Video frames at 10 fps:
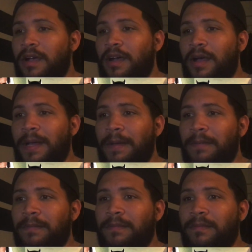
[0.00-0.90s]

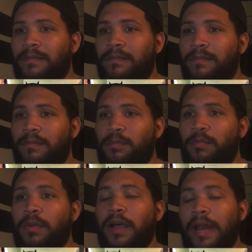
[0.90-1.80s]
Um,
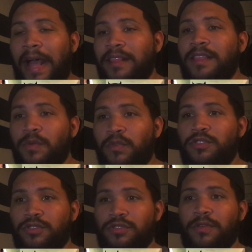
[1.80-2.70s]
but I think we
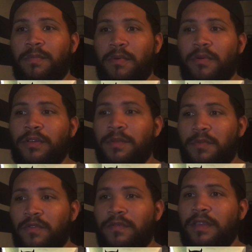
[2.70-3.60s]
should support the
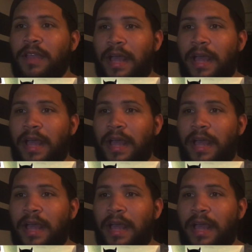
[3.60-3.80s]
movie.